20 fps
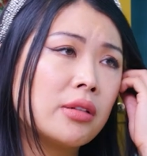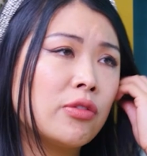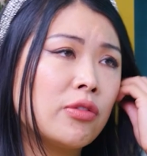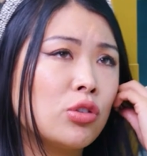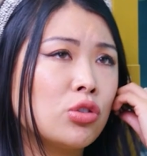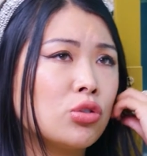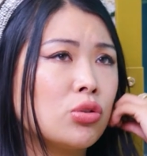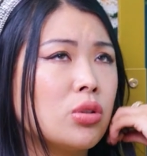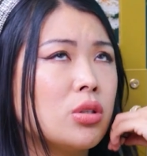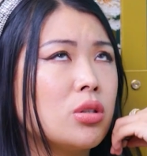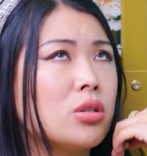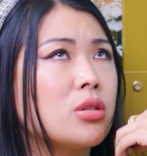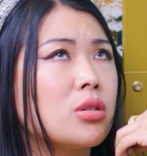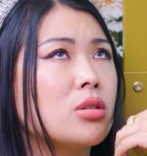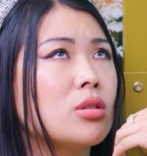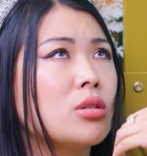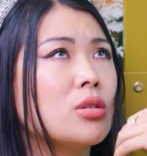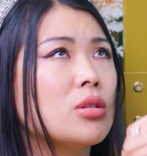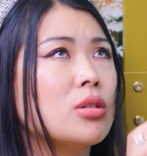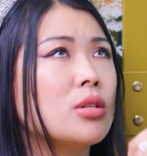for sure.
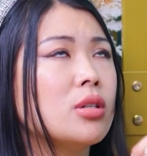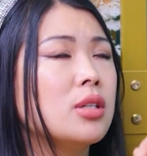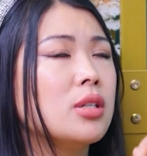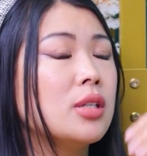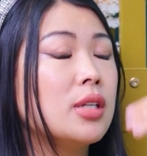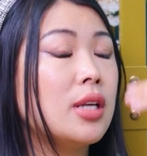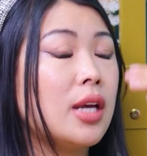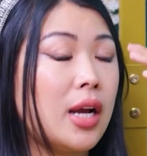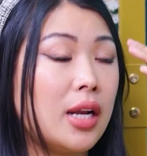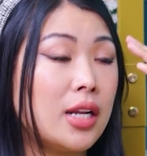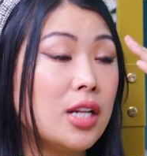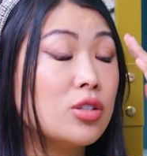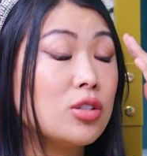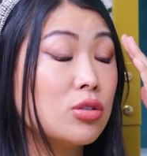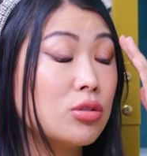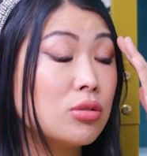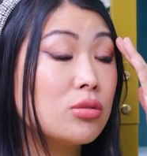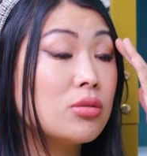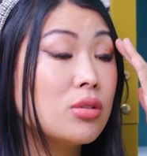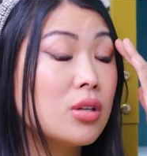Yeah, I need
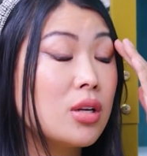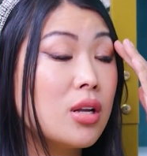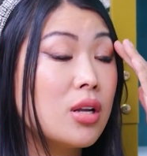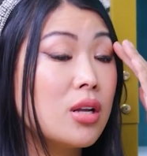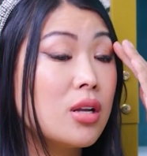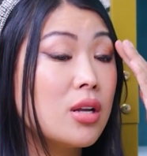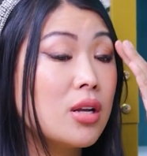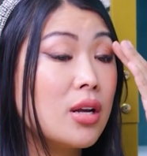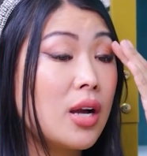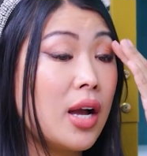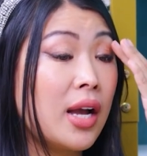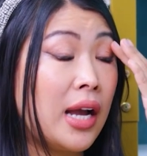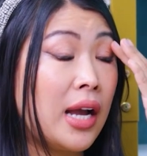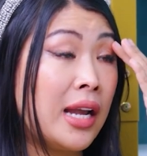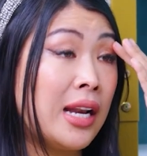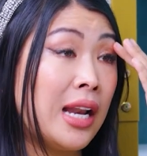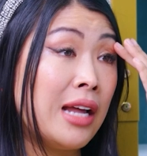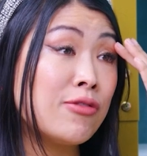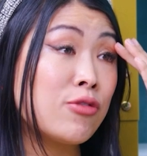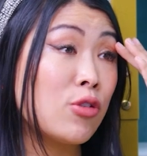to.
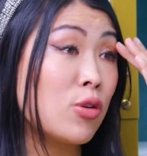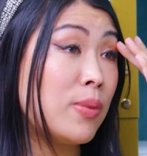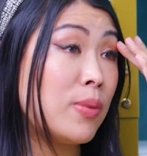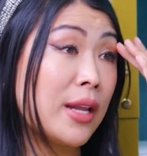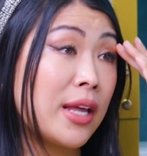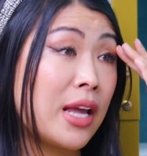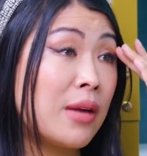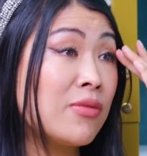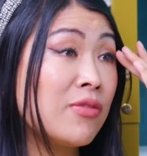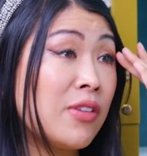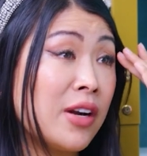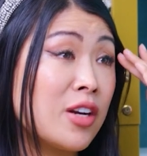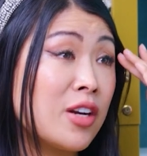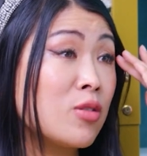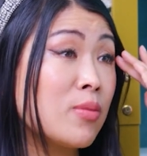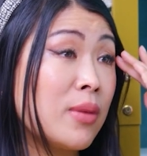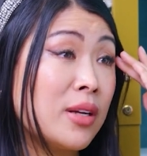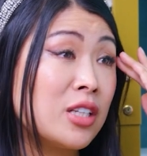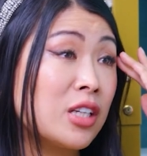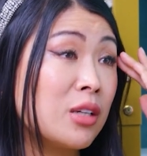I love. I'm a very
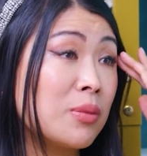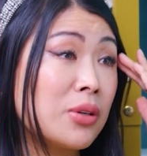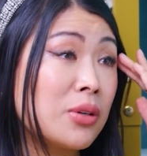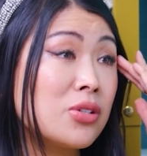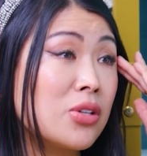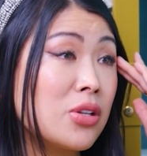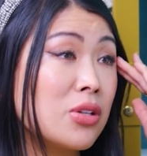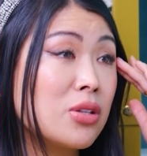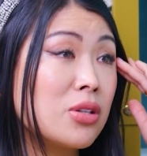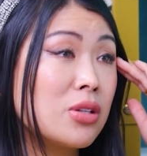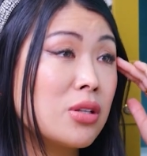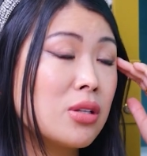romantic person.